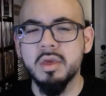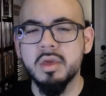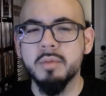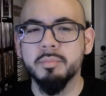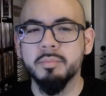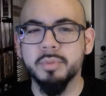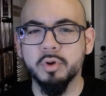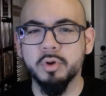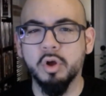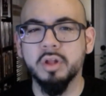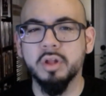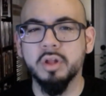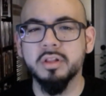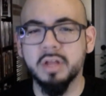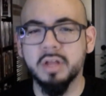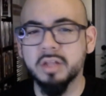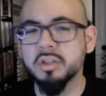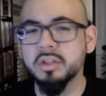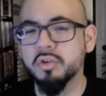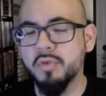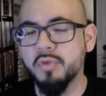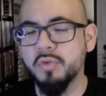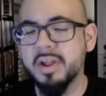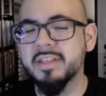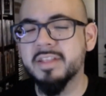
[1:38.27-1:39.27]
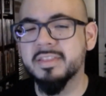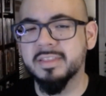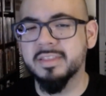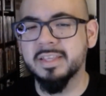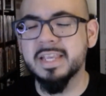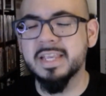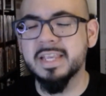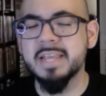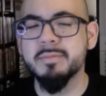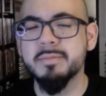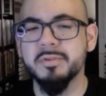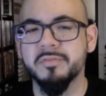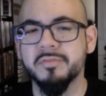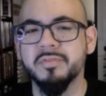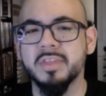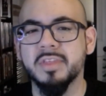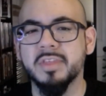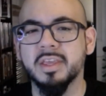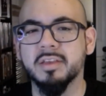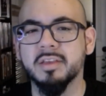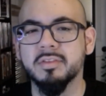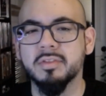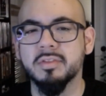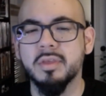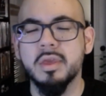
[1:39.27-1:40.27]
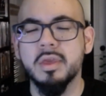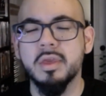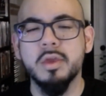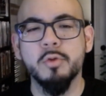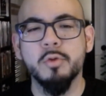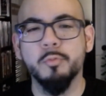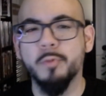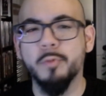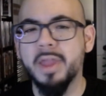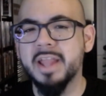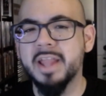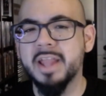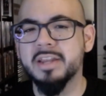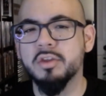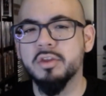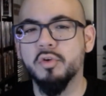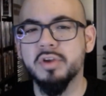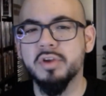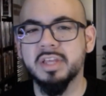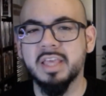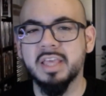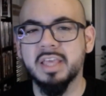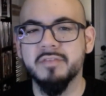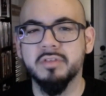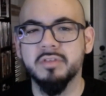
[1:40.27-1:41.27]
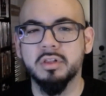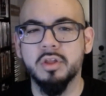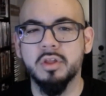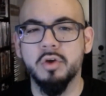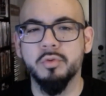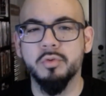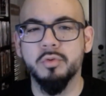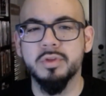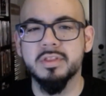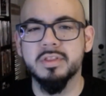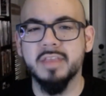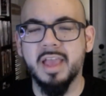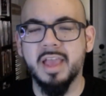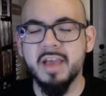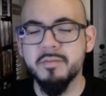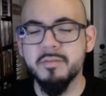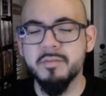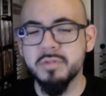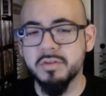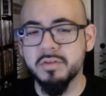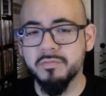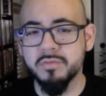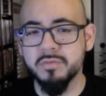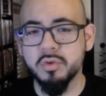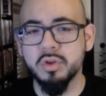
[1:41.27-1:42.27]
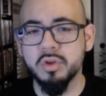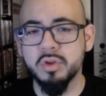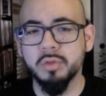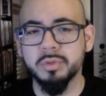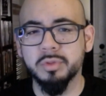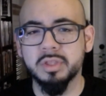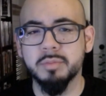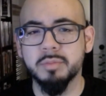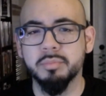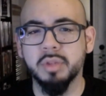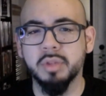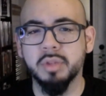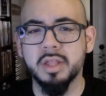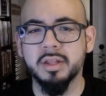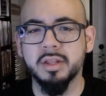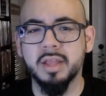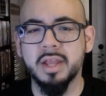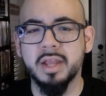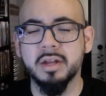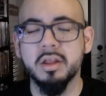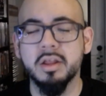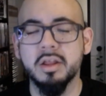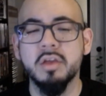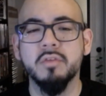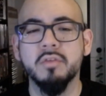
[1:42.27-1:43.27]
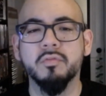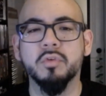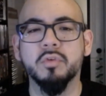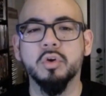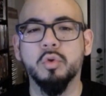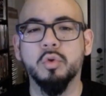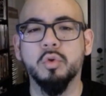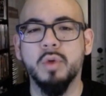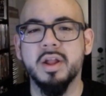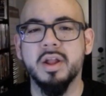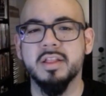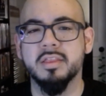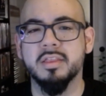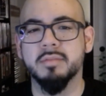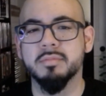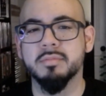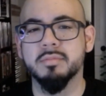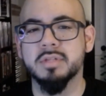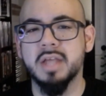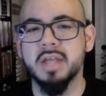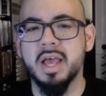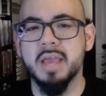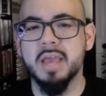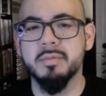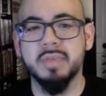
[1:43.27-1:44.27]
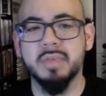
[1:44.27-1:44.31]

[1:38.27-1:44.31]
But on the grand scheme of things, Randy Orton and Kevin Owens have been feuding with the Bloodline for quite some time.